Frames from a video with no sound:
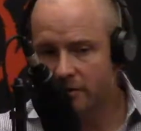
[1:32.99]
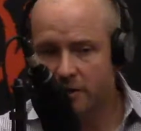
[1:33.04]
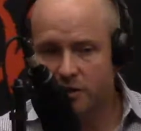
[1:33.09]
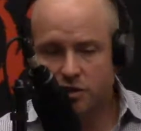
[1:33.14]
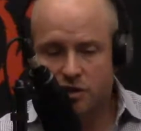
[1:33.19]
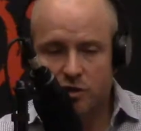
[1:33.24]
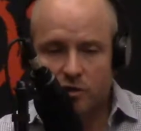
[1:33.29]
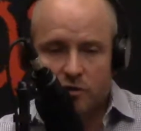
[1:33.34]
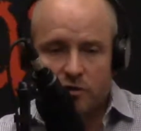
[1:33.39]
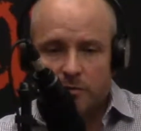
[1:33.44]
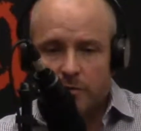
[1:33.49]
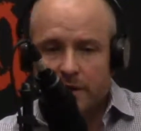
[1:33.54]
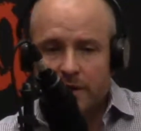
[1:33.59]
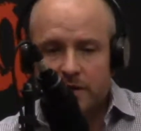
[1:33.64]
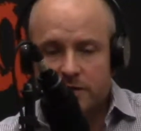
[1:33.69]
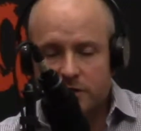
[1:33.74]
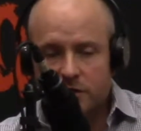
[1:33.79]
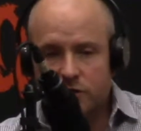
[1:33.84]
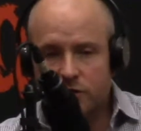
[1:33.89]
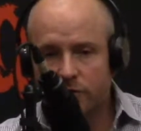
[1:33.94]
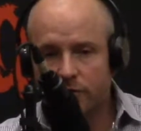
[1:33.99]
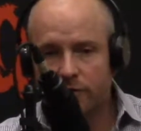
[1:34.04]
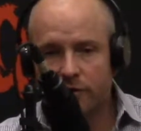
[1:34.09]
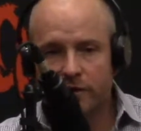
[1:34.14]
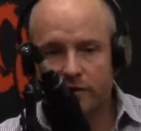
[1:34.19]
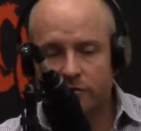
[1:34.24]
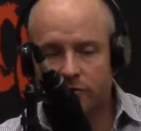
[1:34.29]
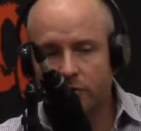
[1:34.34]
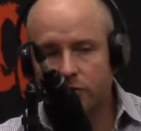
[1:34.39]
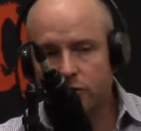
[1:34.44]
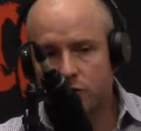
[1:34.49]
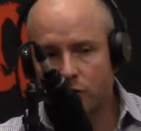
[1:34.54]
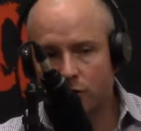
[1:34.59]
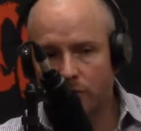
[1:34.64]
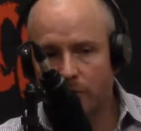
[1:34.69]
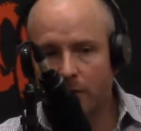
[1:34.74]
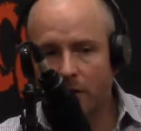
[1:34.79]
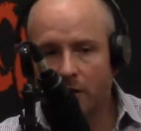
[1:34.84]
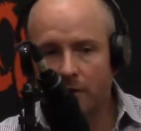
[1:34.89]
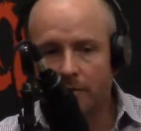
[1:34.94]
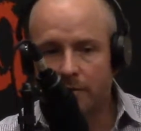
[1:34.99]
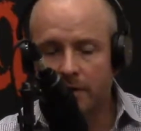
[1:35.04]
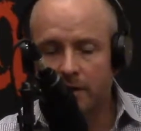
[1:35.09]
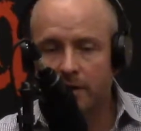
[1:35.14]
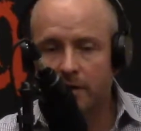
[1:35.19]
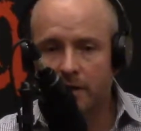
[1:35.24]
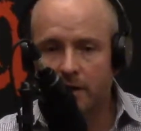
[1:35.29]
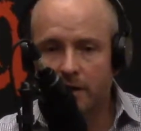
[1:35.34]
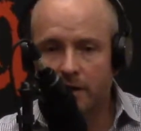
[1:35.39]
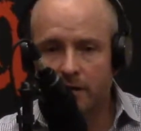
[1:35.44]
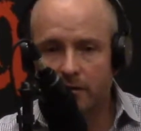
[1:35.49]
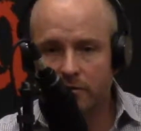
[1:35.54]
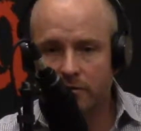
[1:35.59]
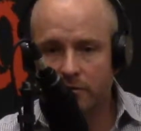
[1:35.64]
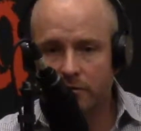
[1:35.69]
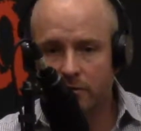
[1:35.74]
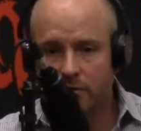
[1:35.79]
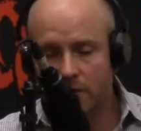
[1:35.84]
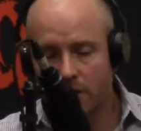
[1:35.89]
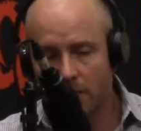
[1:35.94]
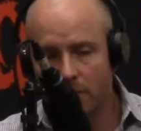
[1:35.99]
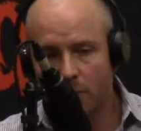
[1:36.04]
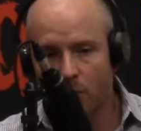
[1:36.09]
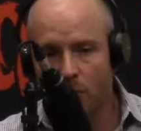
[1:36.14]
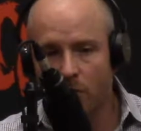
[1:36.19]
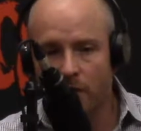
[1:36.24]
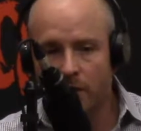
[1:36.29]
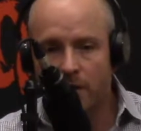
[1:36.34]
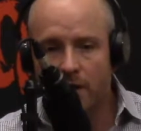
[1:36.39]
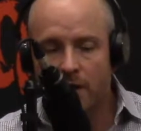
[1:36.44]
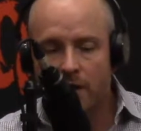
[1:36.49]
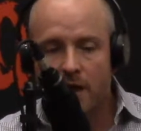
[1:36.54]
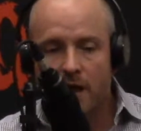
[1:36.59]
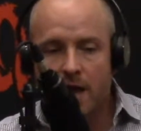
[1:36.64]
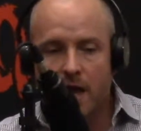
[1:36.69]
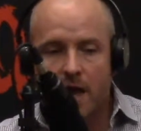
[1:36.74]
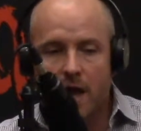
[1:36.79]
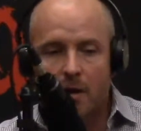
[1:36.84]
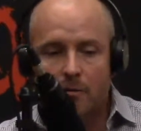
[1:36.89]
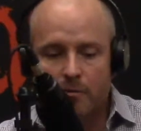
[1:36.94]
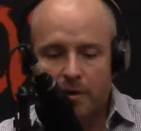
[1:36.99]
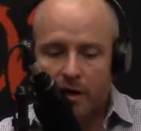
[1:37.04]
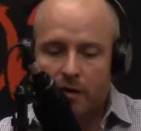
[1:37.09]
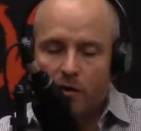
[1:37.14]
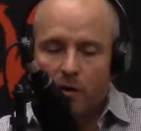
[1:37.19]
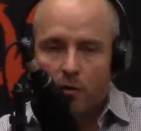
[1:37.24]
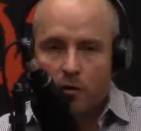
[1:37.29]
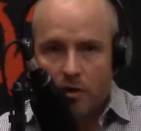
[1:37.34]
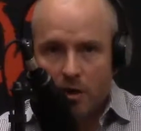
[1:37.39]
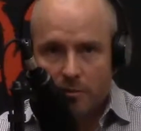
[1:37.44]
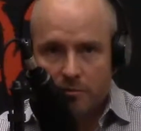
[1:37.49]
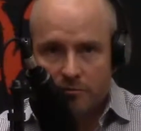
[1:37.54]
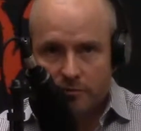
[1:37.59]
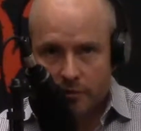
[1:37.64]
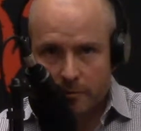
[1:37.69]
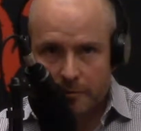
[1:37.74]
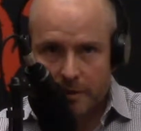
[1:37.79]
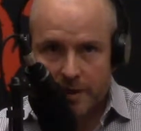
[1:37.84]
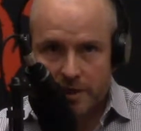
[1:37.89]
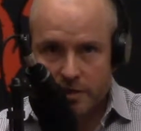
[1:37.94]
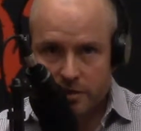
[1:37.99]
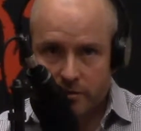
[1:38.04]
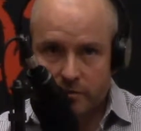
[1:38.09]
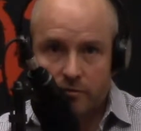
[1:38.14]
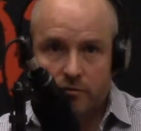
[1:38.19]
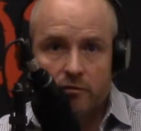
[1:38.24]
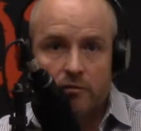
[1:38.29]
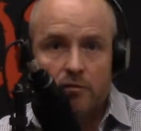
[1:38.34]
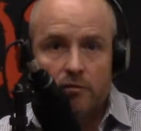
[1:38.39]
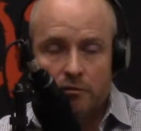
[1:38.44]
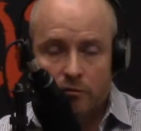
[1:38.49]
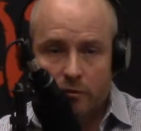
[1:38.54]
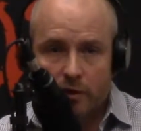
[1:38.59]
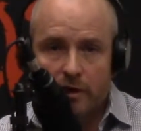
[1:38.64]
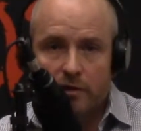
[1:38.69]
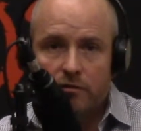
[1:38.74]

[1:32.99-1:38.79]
issue for any surgical department is, number one, better outcomes for patients, right?